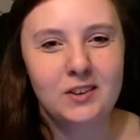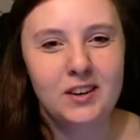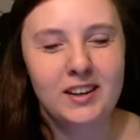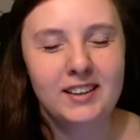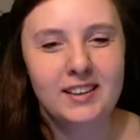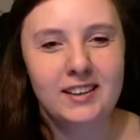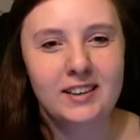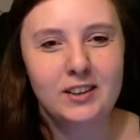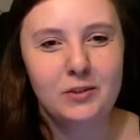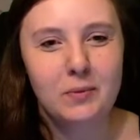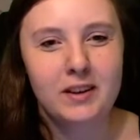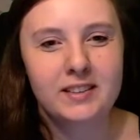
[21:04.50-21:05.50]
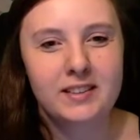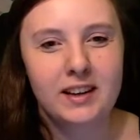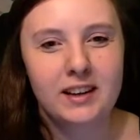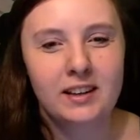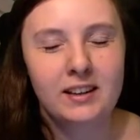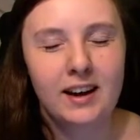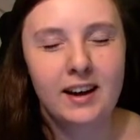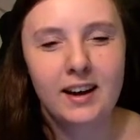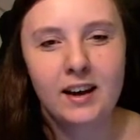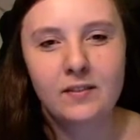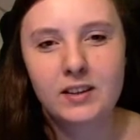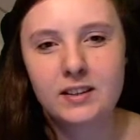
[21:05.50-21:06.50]
right here, but I
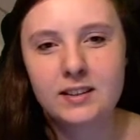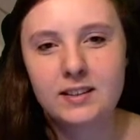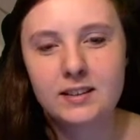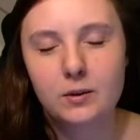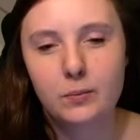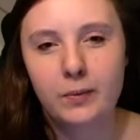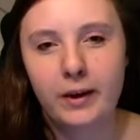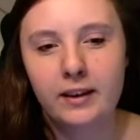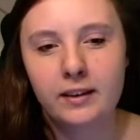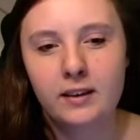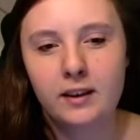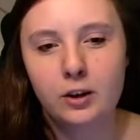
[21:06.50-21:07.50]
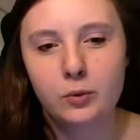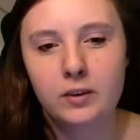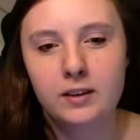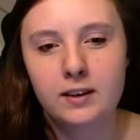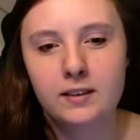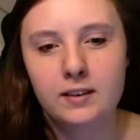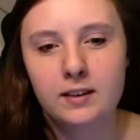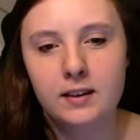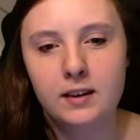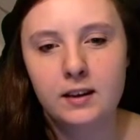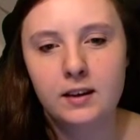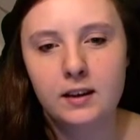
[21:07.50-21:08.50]
haven't banned anyone yet, I
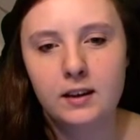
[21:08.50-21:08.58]
think.